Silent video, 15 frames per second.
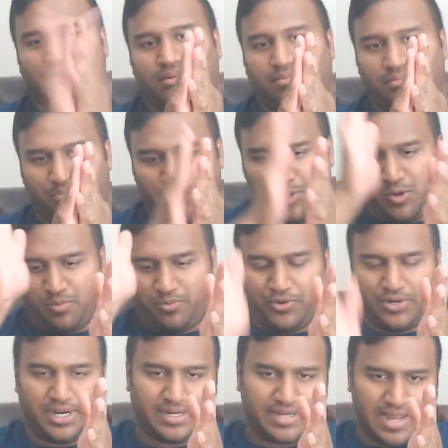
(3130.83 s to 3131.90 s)
boom, you
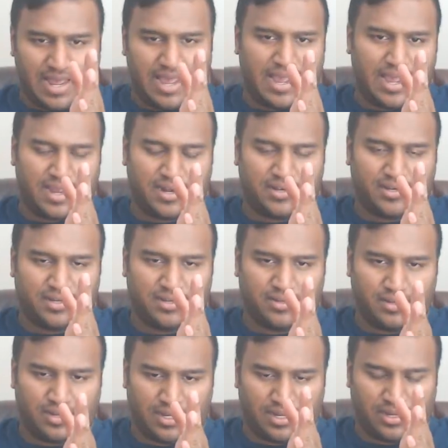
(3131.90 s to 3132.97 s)
cut to act
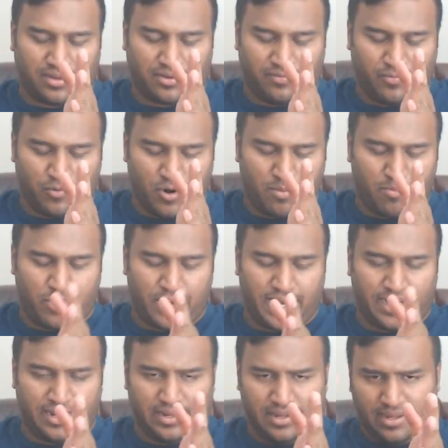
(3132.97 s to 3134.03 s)
4
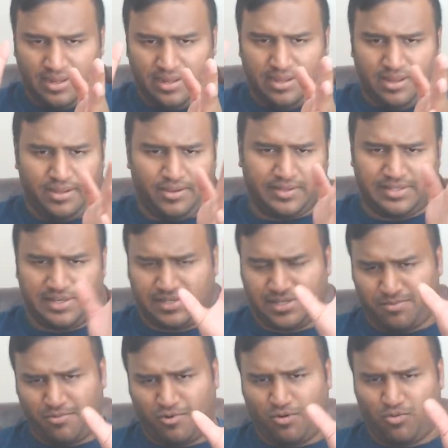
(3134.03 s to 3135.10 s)
break, you see some
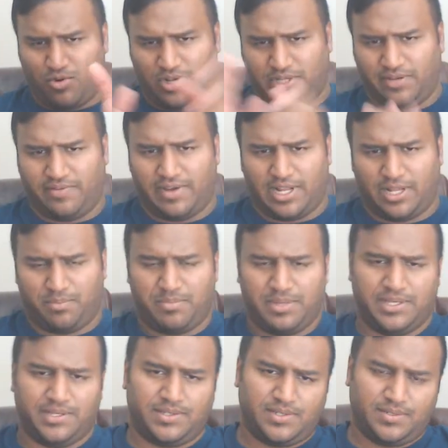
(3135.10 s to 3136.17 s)
more world
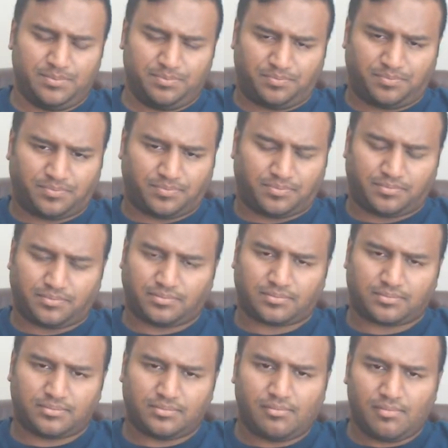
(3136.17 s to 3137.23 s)
developments,
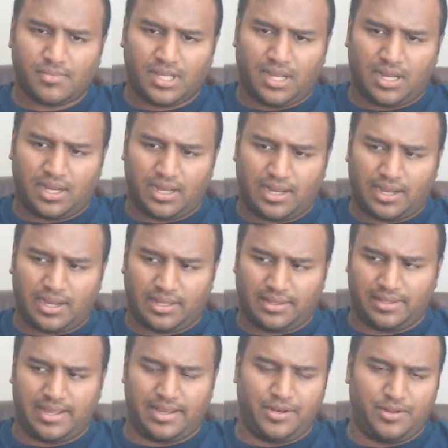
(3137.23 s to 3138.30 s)
and
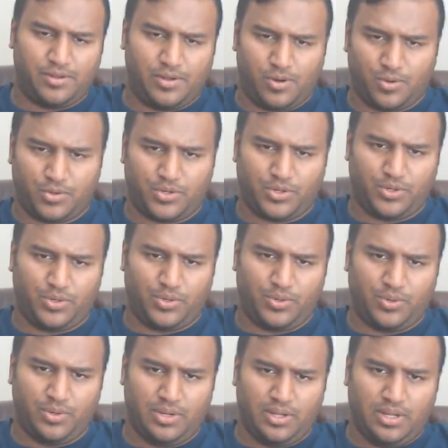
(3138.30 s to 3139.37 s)
then you go
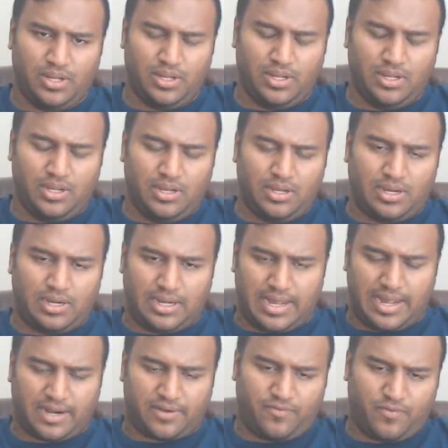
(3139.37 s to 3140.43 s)
to
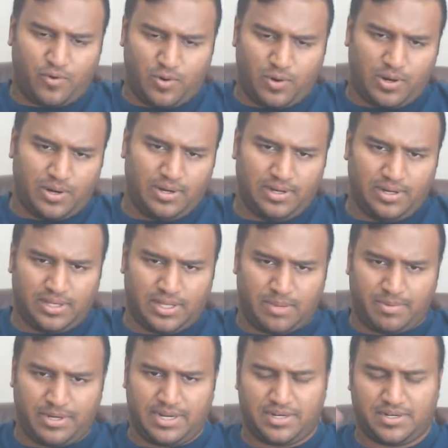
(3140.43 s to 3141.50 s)
act 4, then
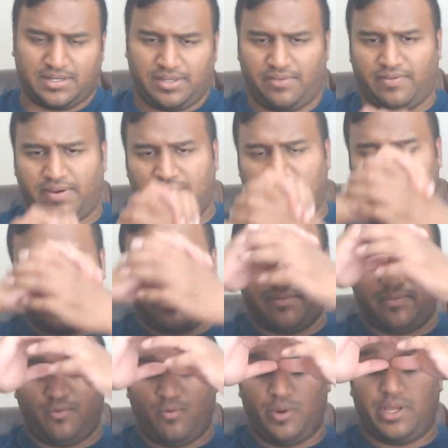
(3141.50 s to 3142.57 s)
potentially 5
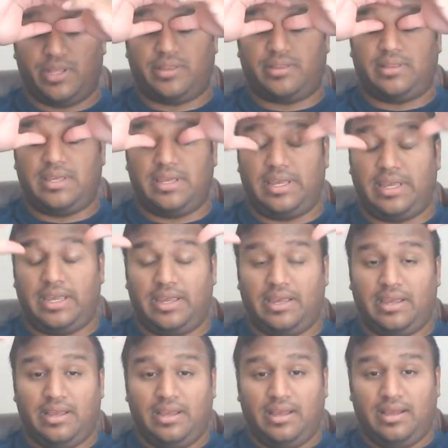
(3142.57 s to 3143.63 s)
with the
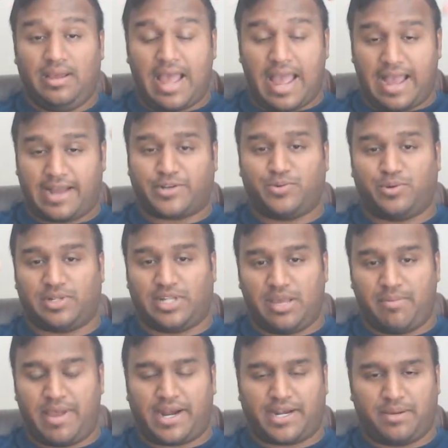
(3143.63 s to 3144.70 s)
actual
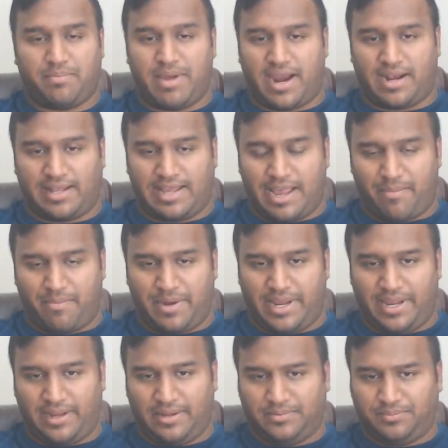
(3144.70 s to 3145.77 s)
climactic battle happening,